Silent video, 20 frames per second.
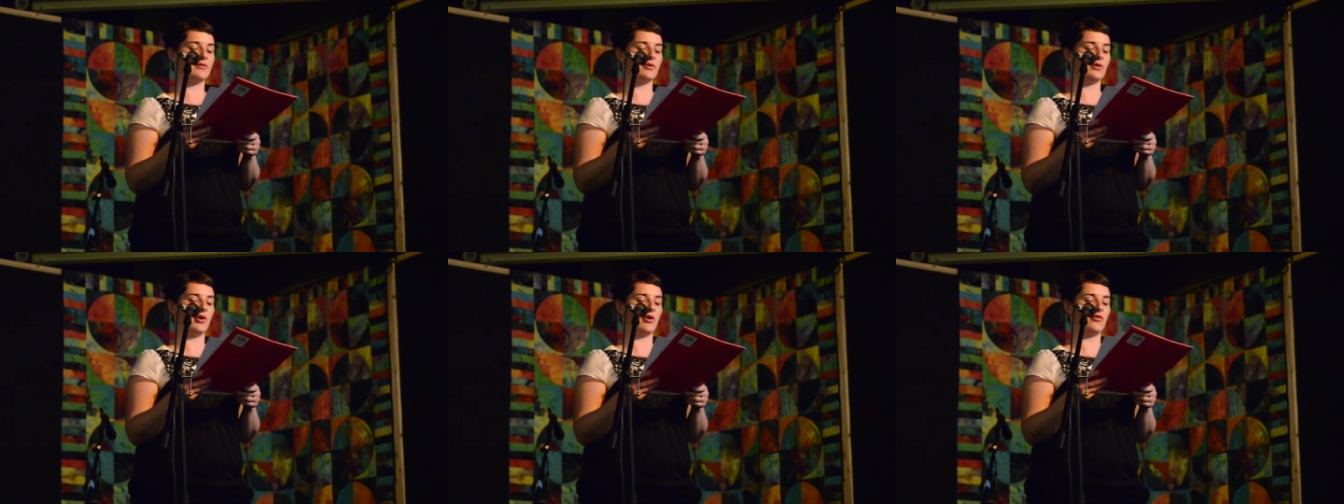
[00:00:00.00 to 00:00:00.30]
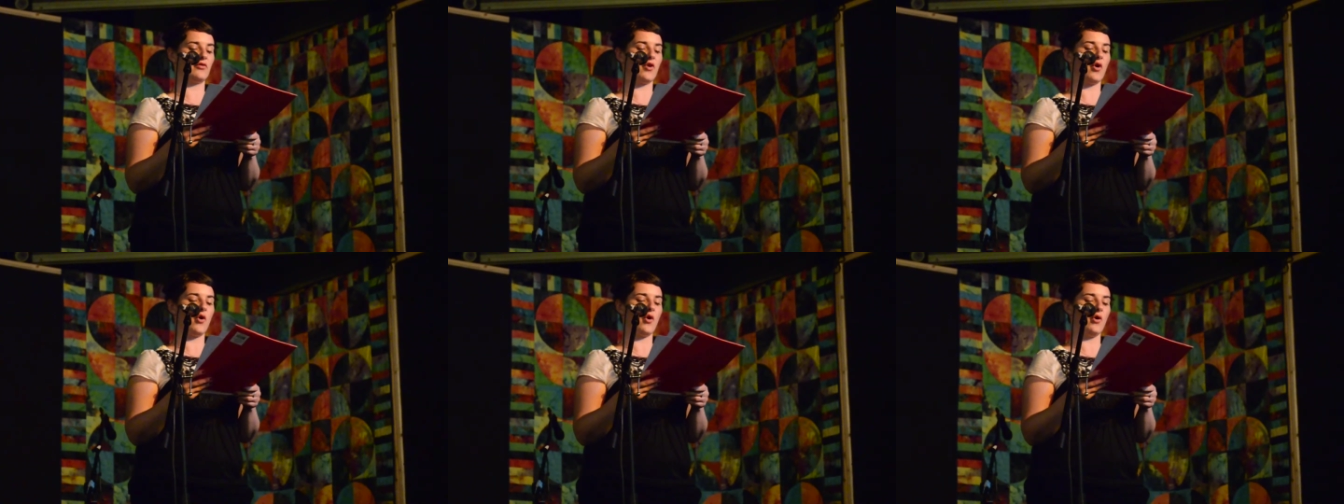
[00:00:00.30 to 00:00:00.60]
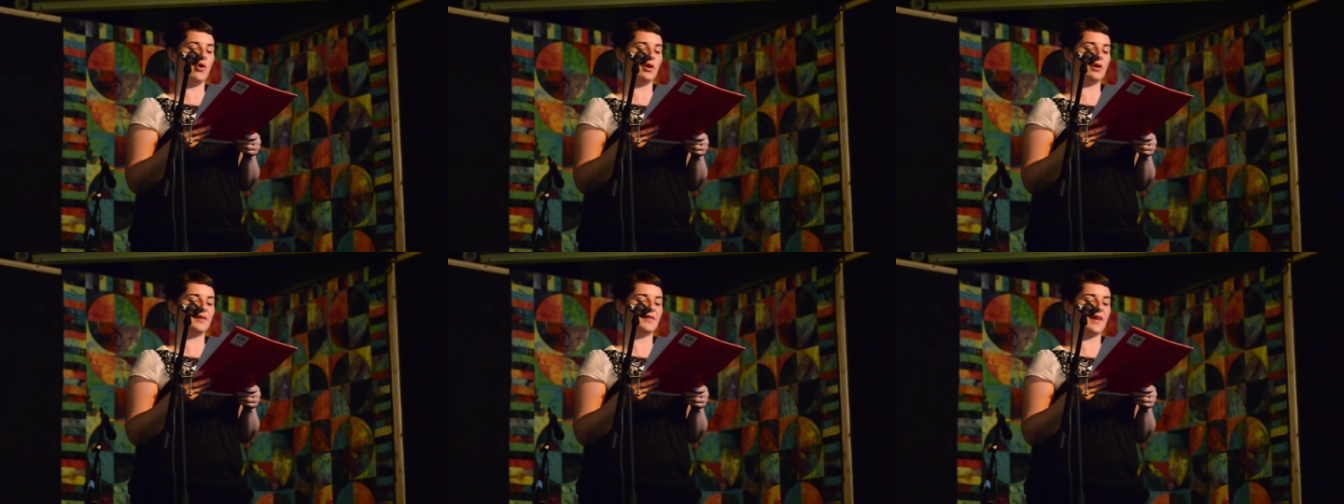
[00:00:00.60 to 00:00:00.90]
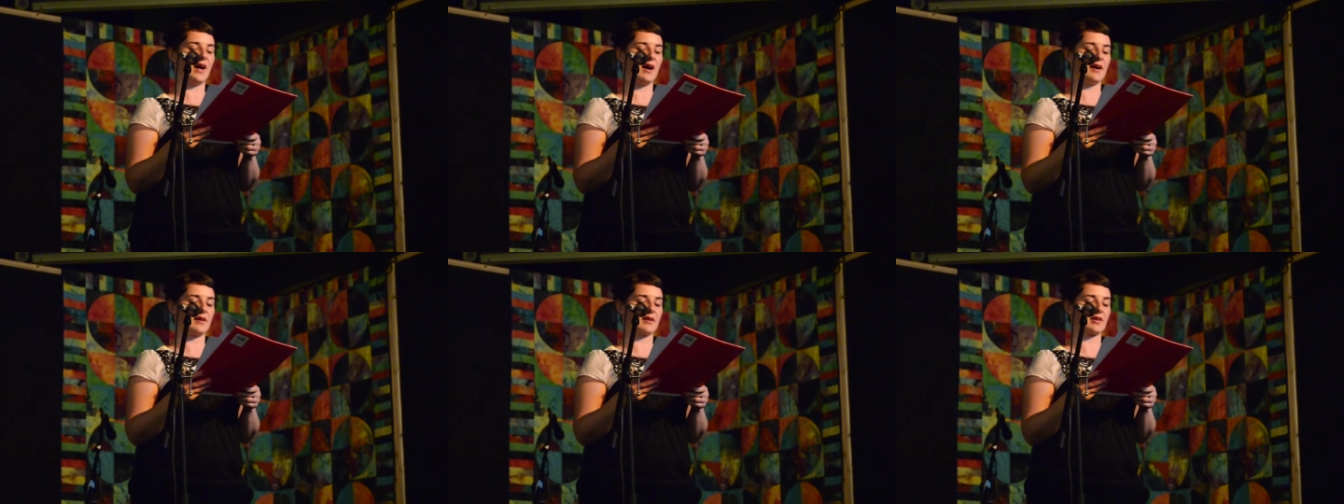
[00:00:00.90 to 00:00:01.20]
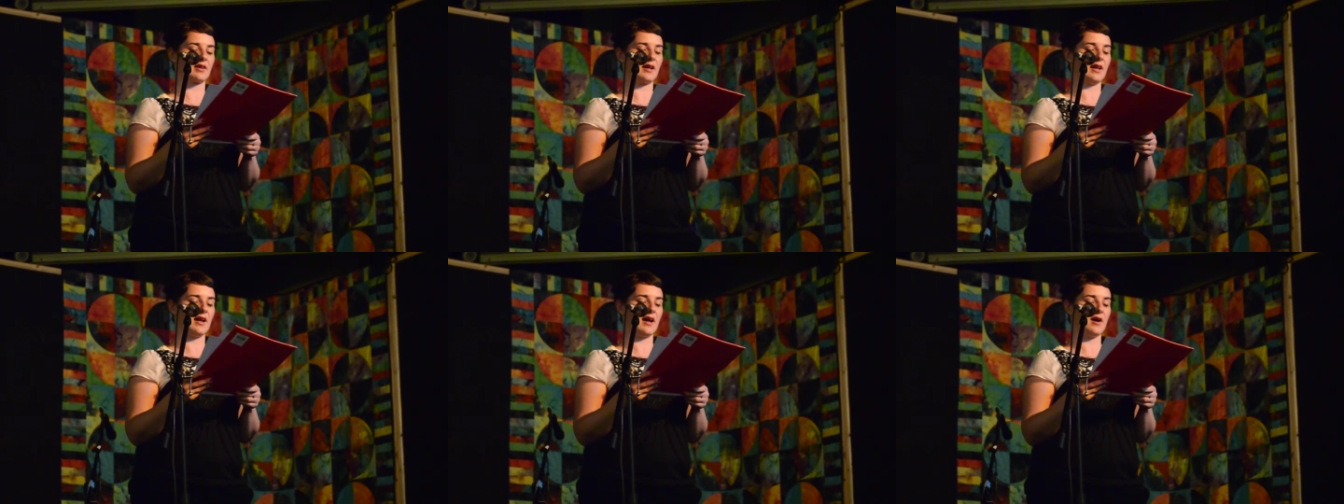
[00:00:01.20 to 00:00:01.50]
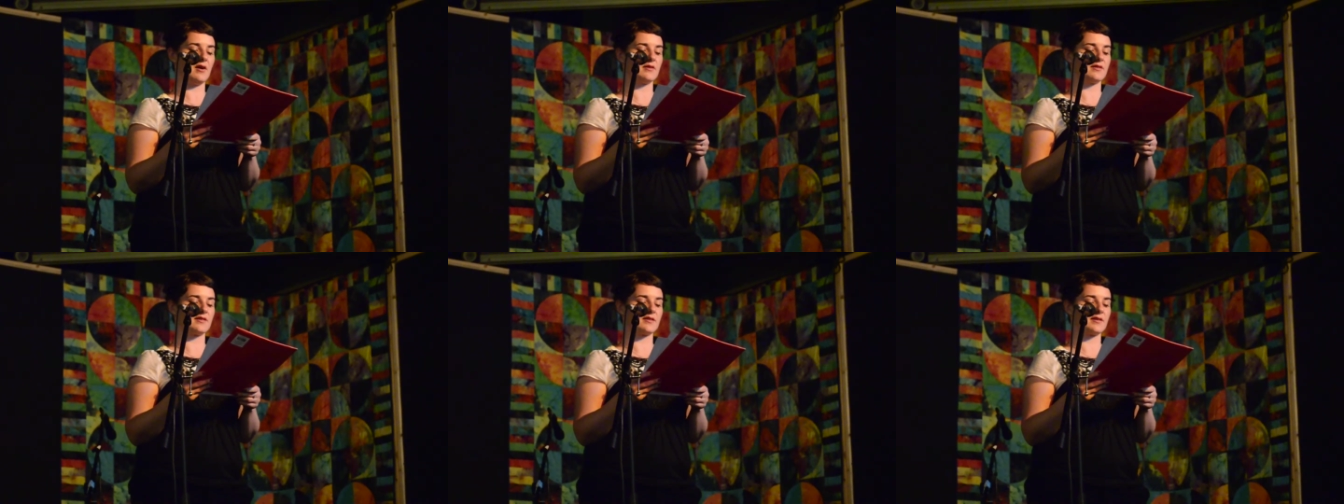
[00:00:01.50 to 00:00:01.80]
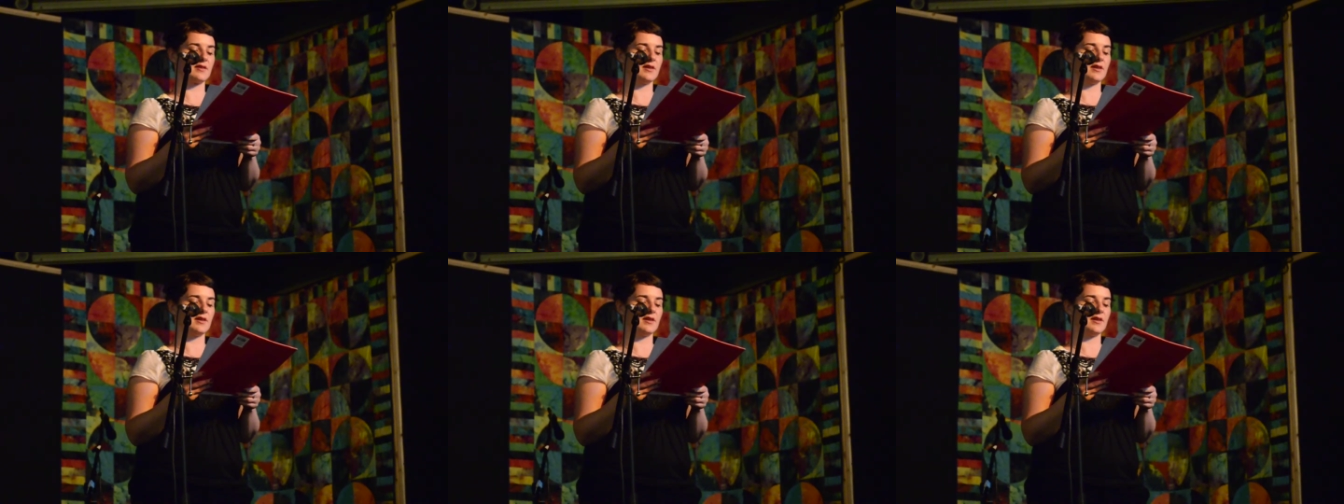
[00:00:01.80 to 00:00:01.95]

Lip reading: full of old tired clouds.